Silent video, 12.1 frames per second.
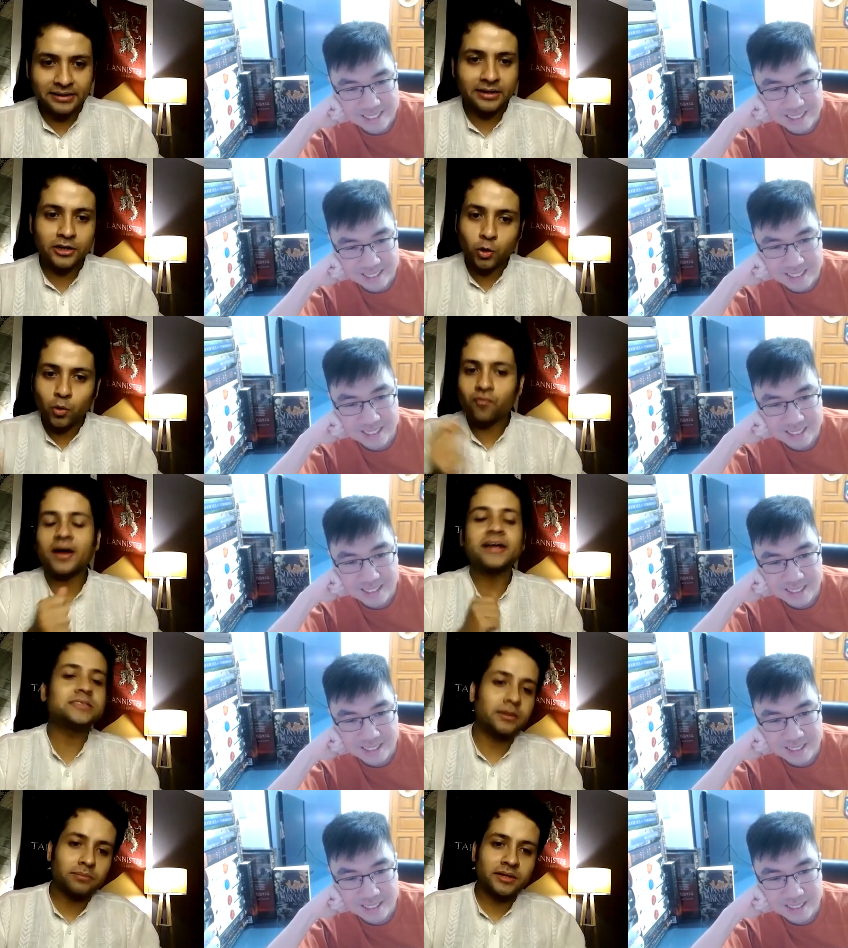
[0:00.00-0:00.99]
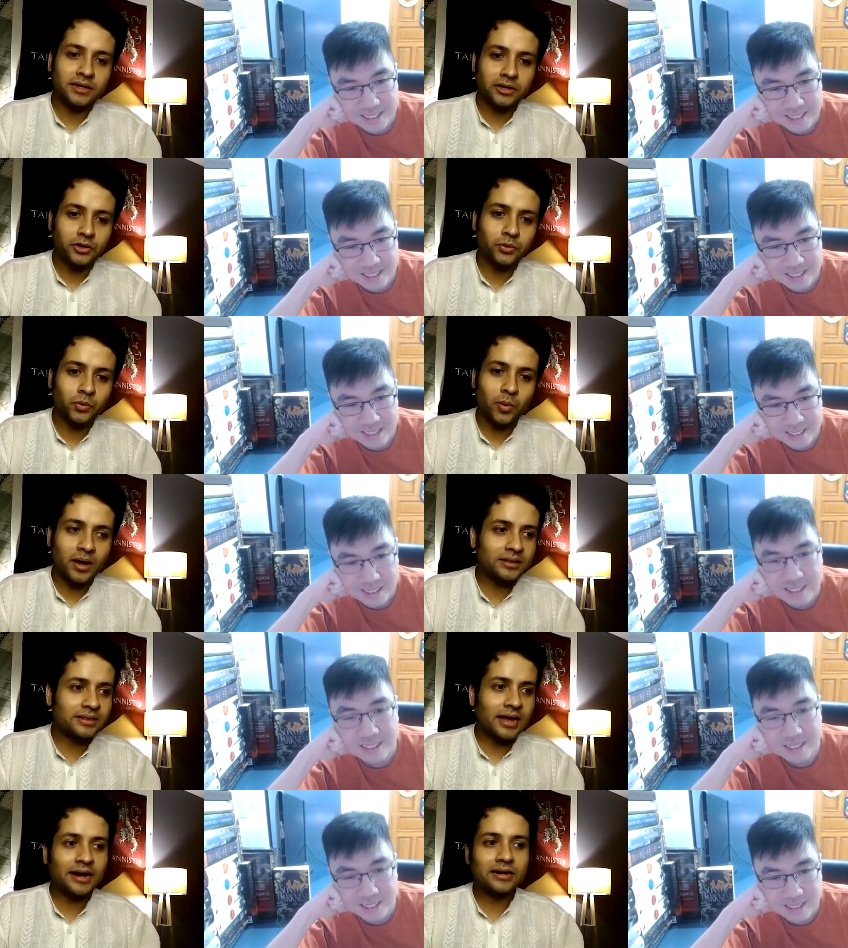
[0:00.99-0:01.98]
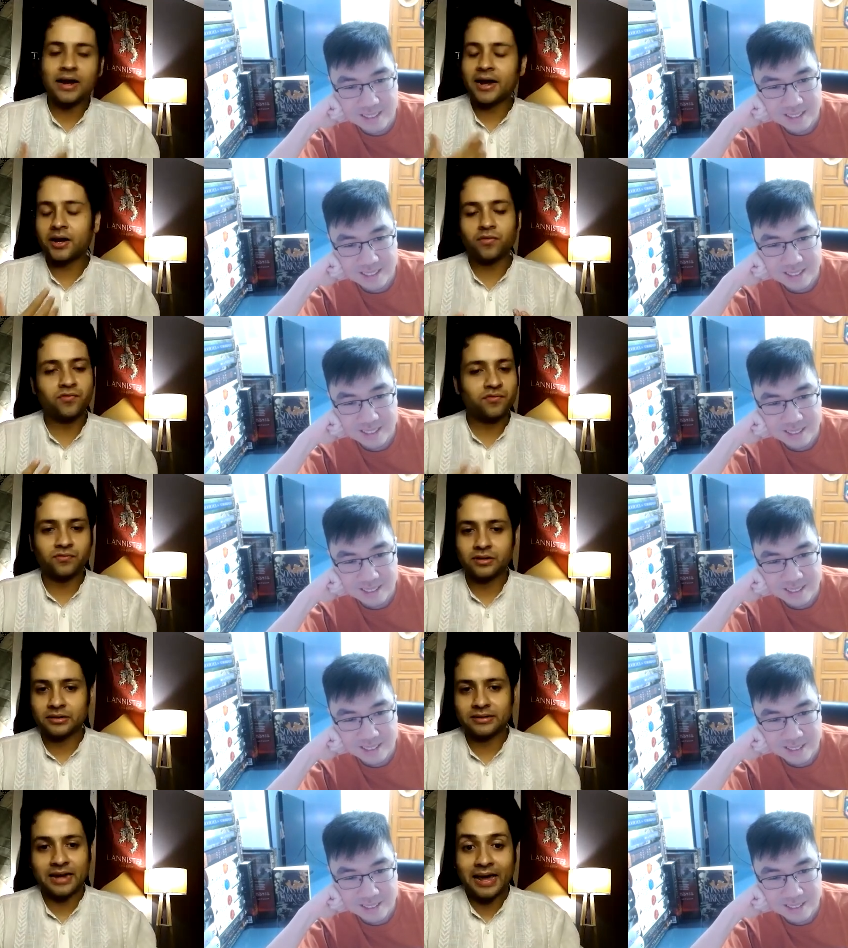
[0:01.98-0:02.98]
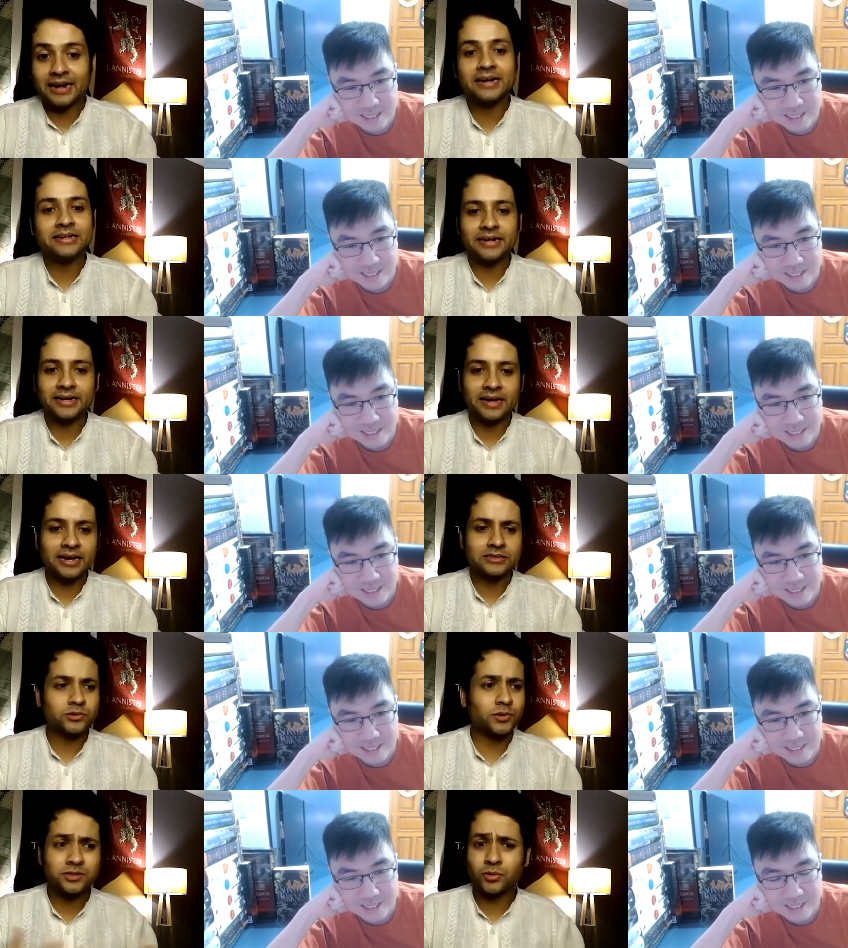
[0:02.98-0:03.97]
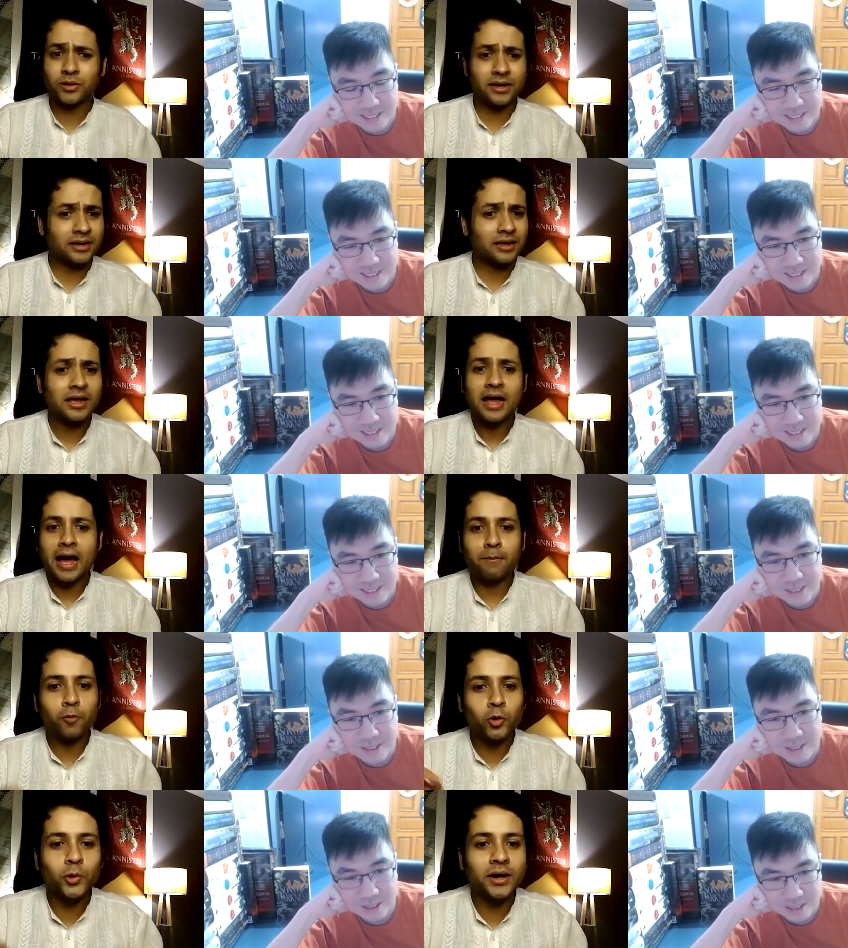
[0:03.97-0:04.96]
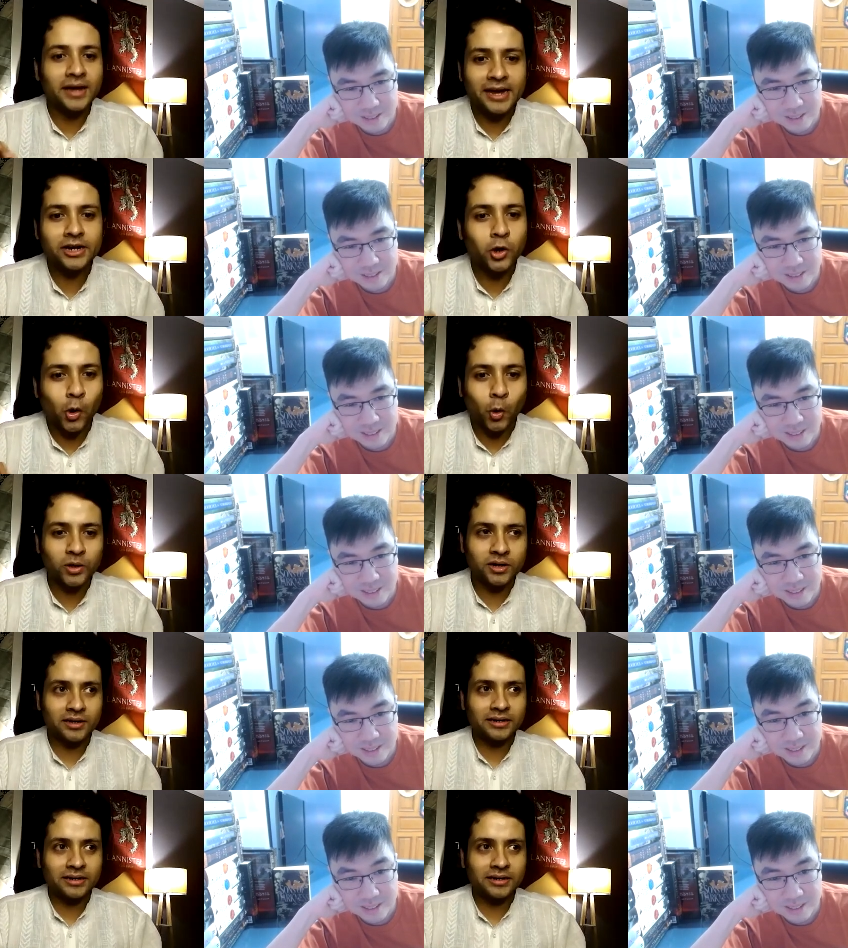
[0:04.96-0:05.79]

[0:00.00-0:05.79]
Speaker 1: it you find something new, and that kind of talent that he has. So it's okay. I'm going to again quote